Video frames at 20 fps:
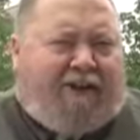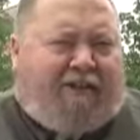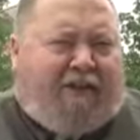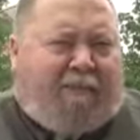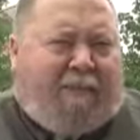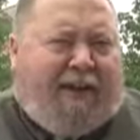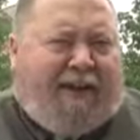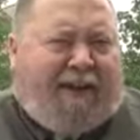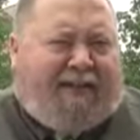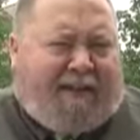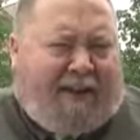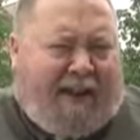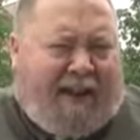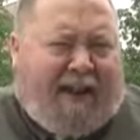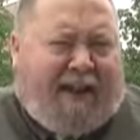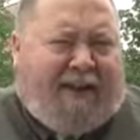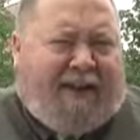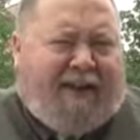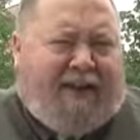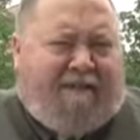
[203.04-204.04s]

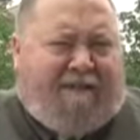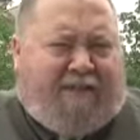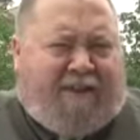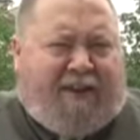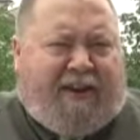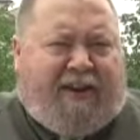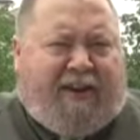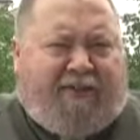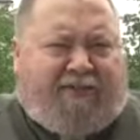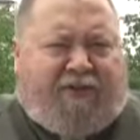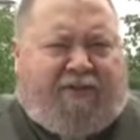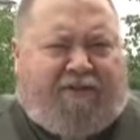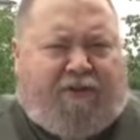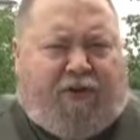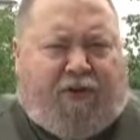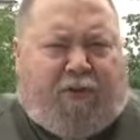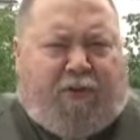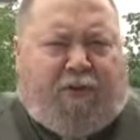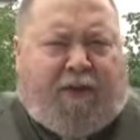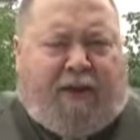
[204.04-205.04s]
maintain a fideistic
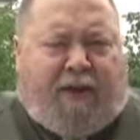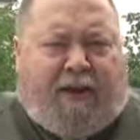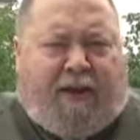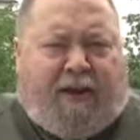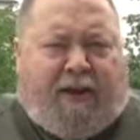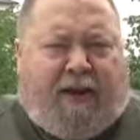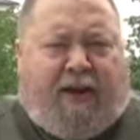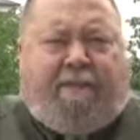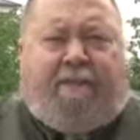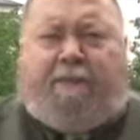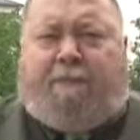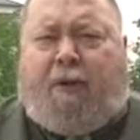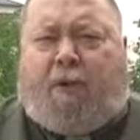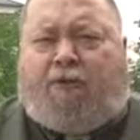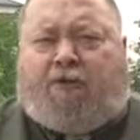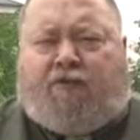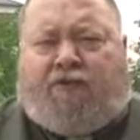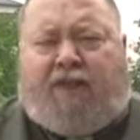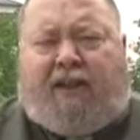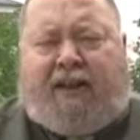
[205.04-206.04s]
view. Even
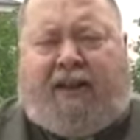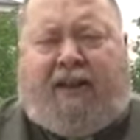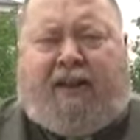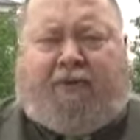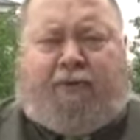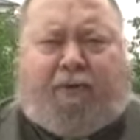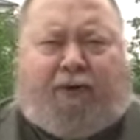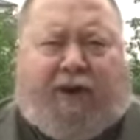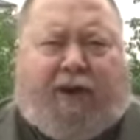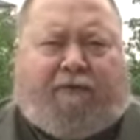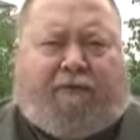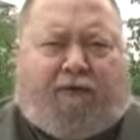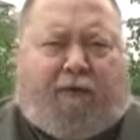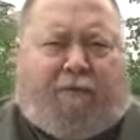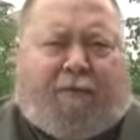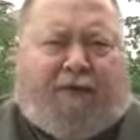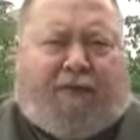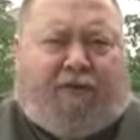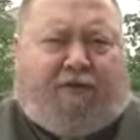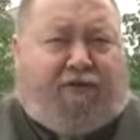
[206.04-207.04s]
most fideists would have to
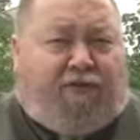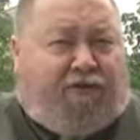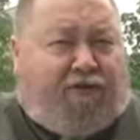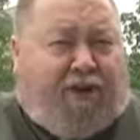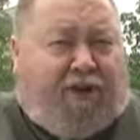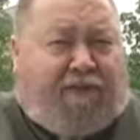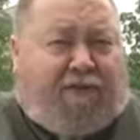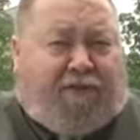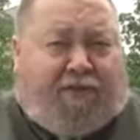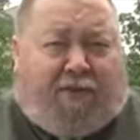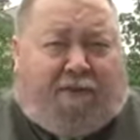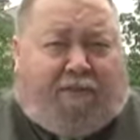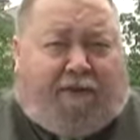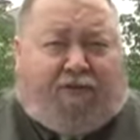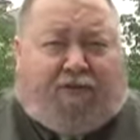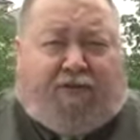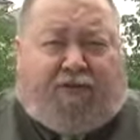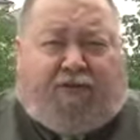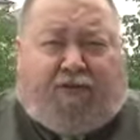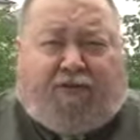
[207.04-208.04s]
admit that you should have some
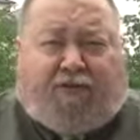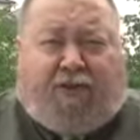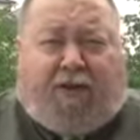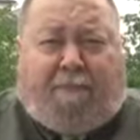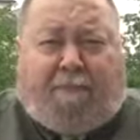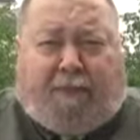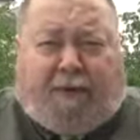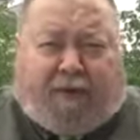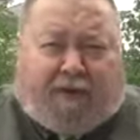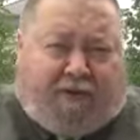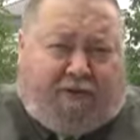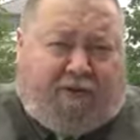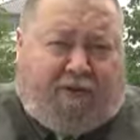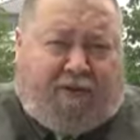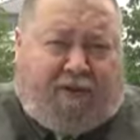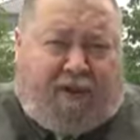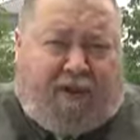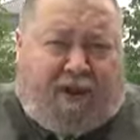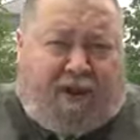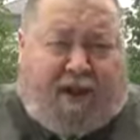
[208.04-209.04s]
reasons for some beliefs.
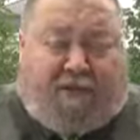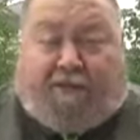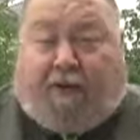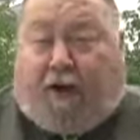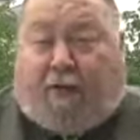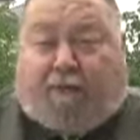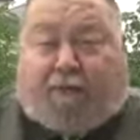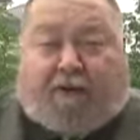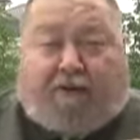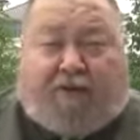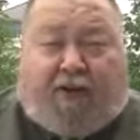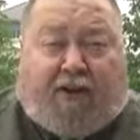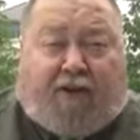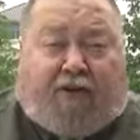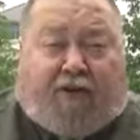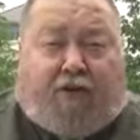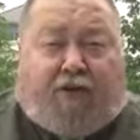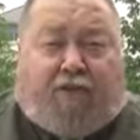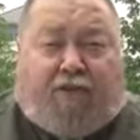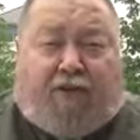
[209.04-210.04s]
If I was to say
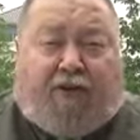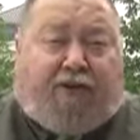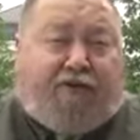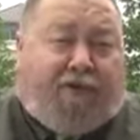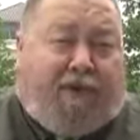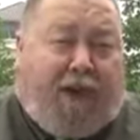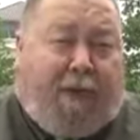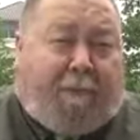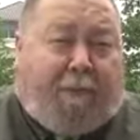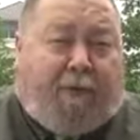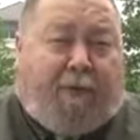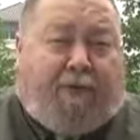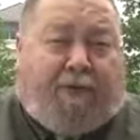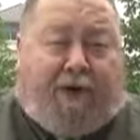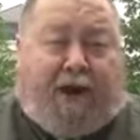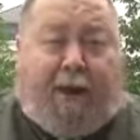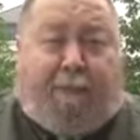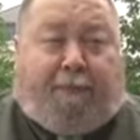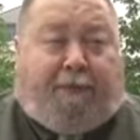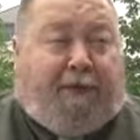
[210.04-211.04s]
to you, for example, that
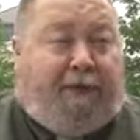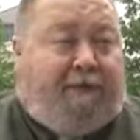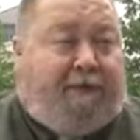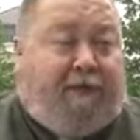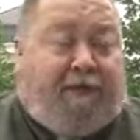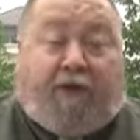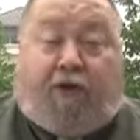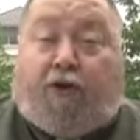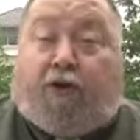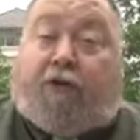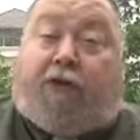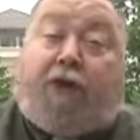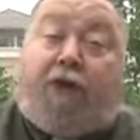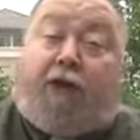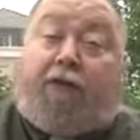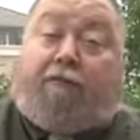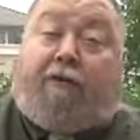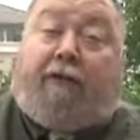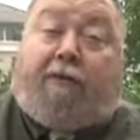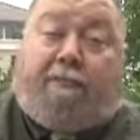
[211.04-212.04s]
I believe that there are
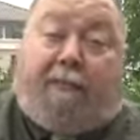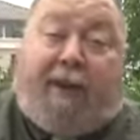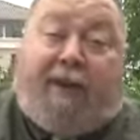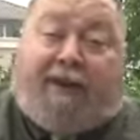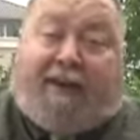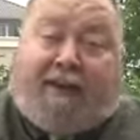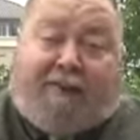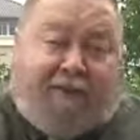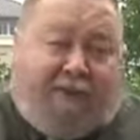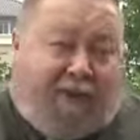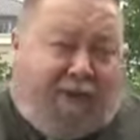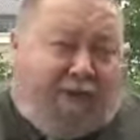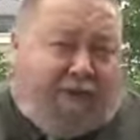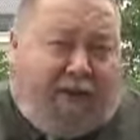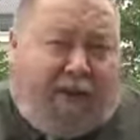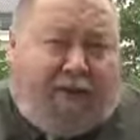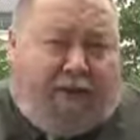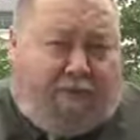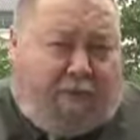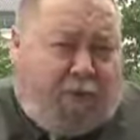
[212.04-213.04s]
little green men living
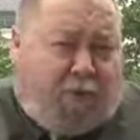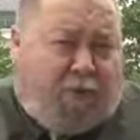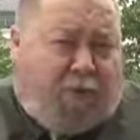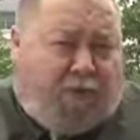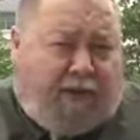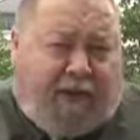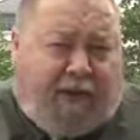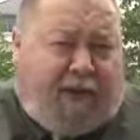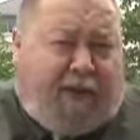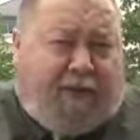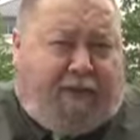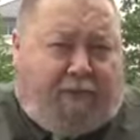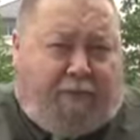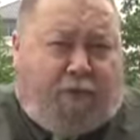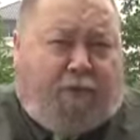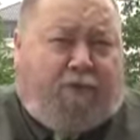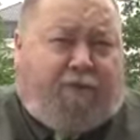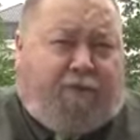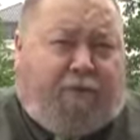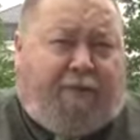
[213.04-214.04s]
inside the moon, eating the
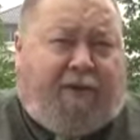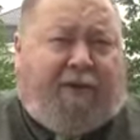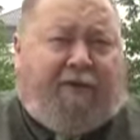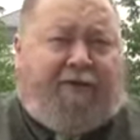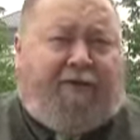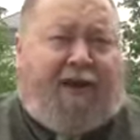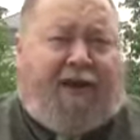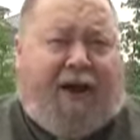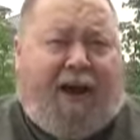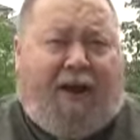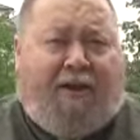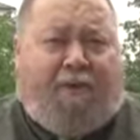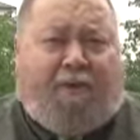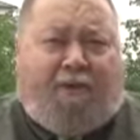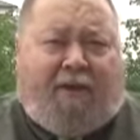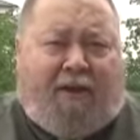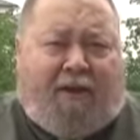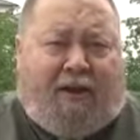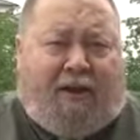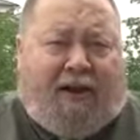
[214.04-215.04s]
moon from the inside out,
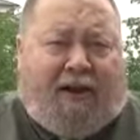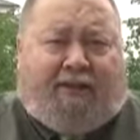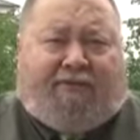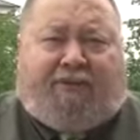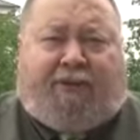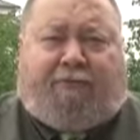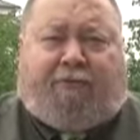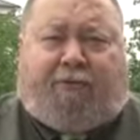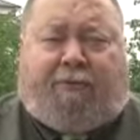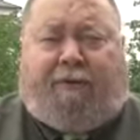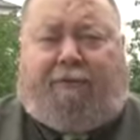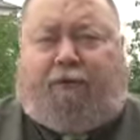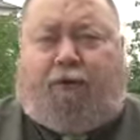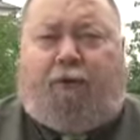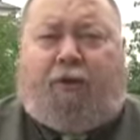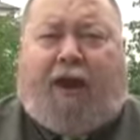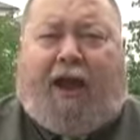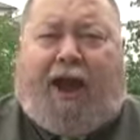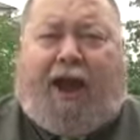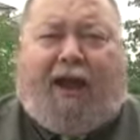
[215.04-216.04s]
it seems to me if you
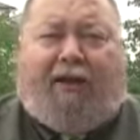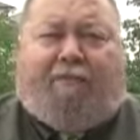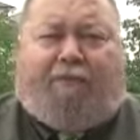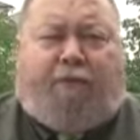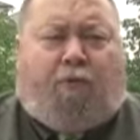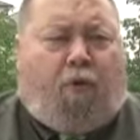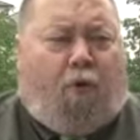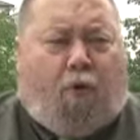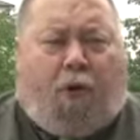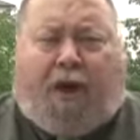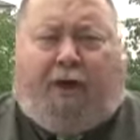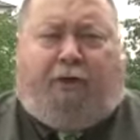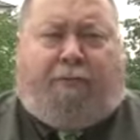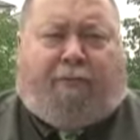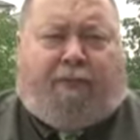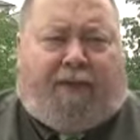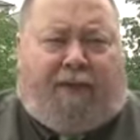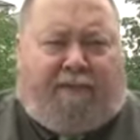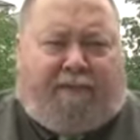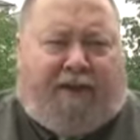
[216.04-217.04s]
were to ask me, well, why do you
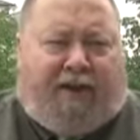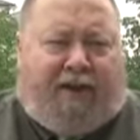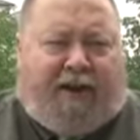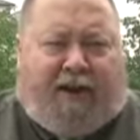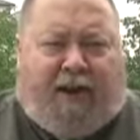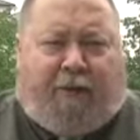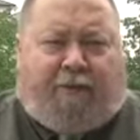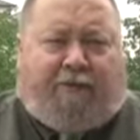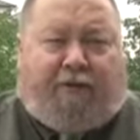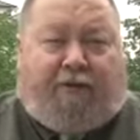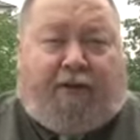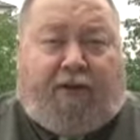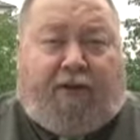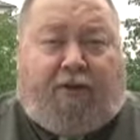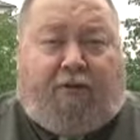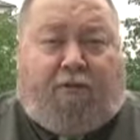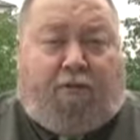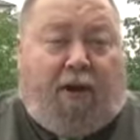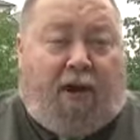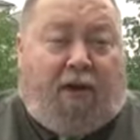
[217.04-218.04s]
believe that? And I was to tell
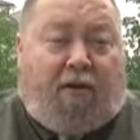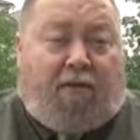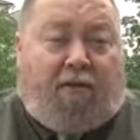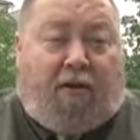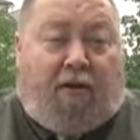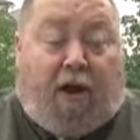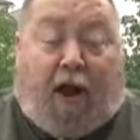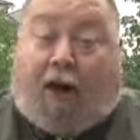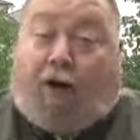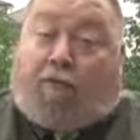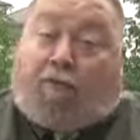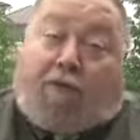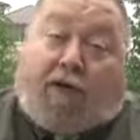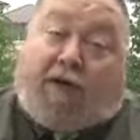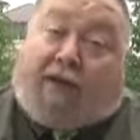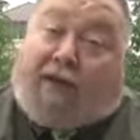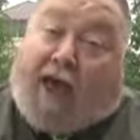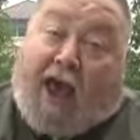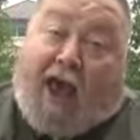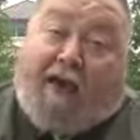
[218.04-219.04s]
you, well, I don't
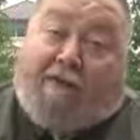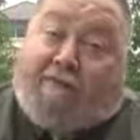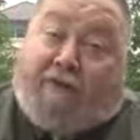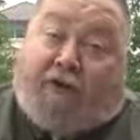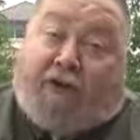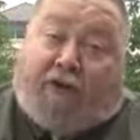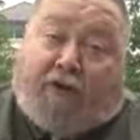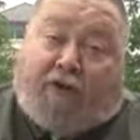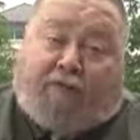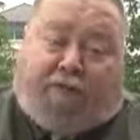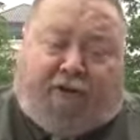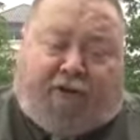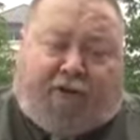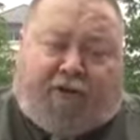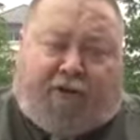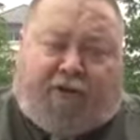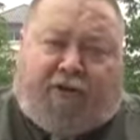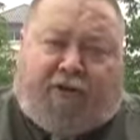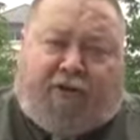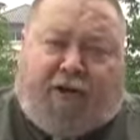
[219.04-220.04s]
really have very good
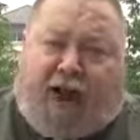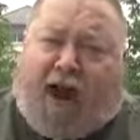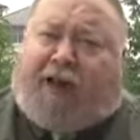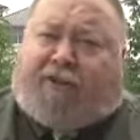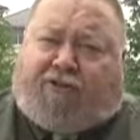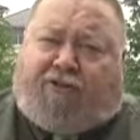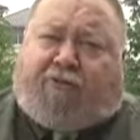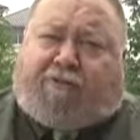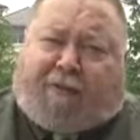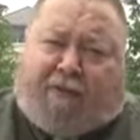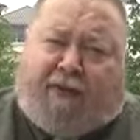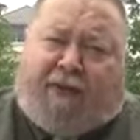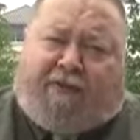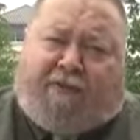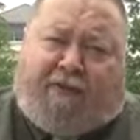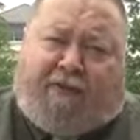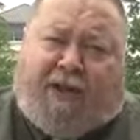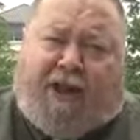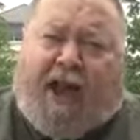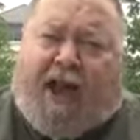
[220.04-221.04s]
reasons. I just believe
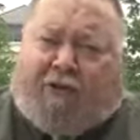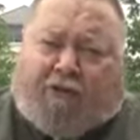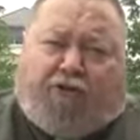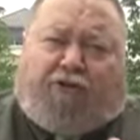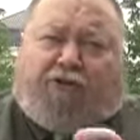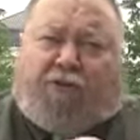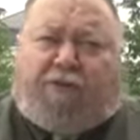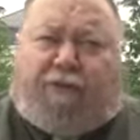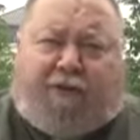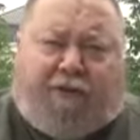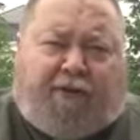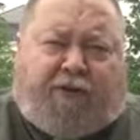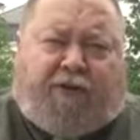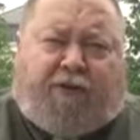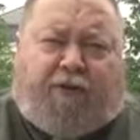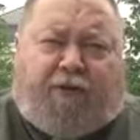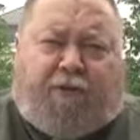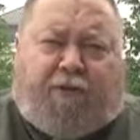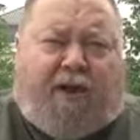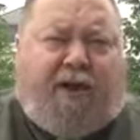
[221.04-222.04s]
it, and you should believe it
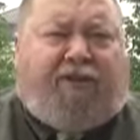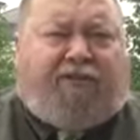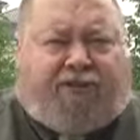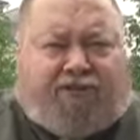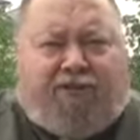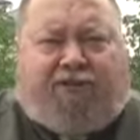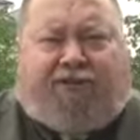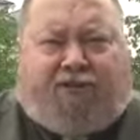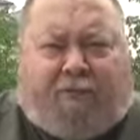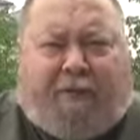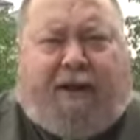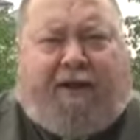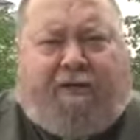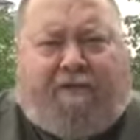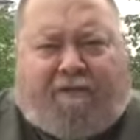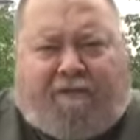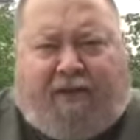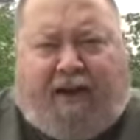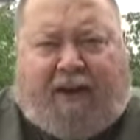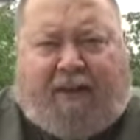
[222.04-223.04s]
too. It's just a matter
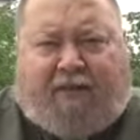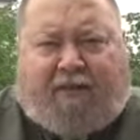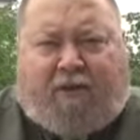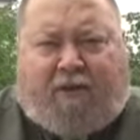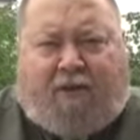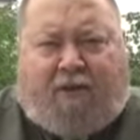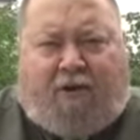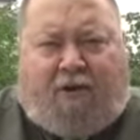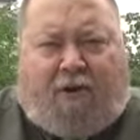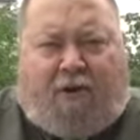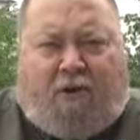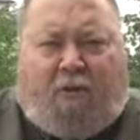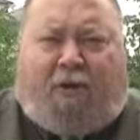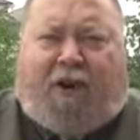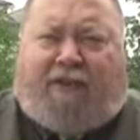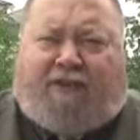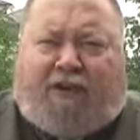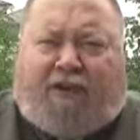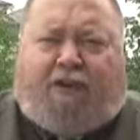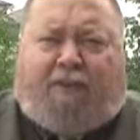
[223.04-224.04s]
of faith.
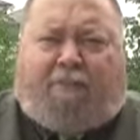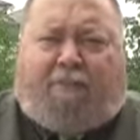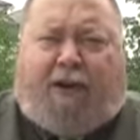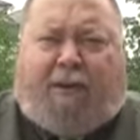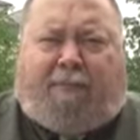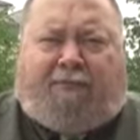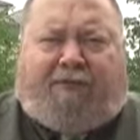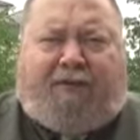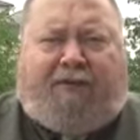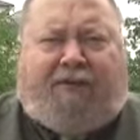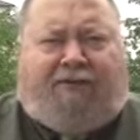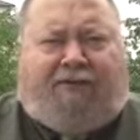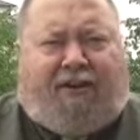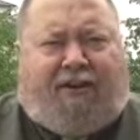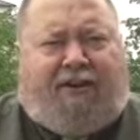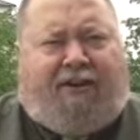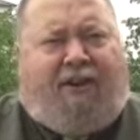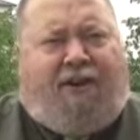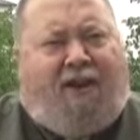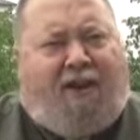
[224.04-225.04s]
Well, I think you'd probably sit there and say,
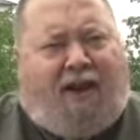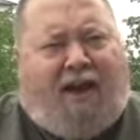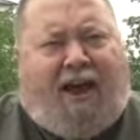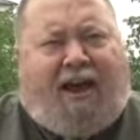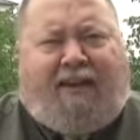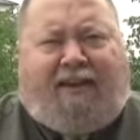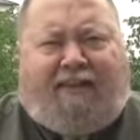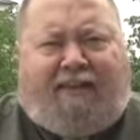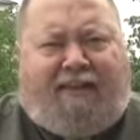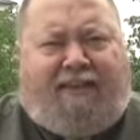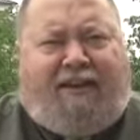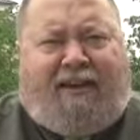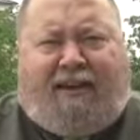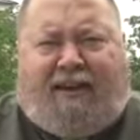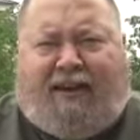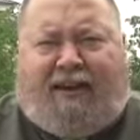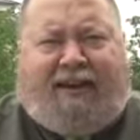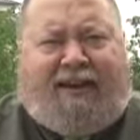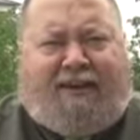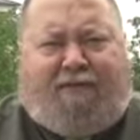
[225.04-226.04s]
no, I
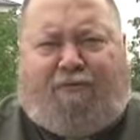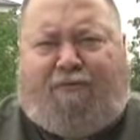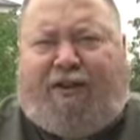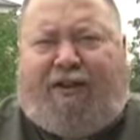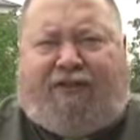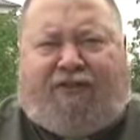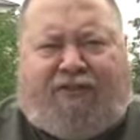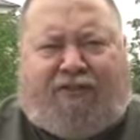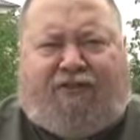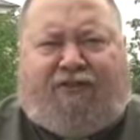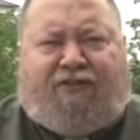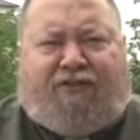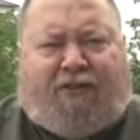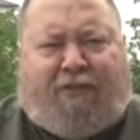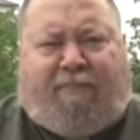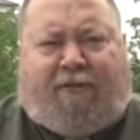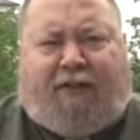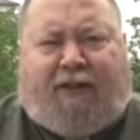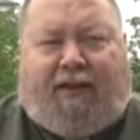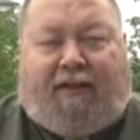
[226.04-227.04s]
think I need reasons for
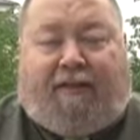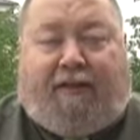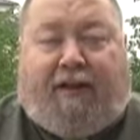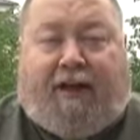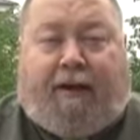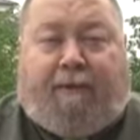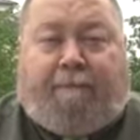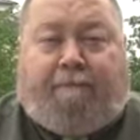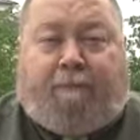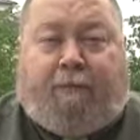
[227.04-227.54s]
something like that.